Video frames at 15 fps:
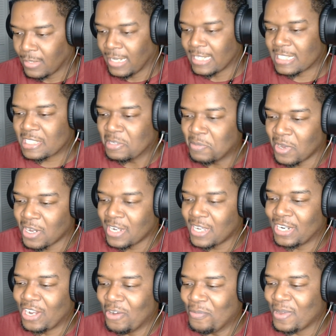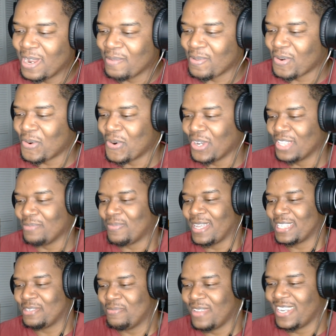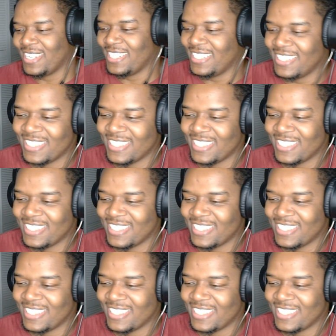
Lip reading: Smell good, open up a world of possibilities.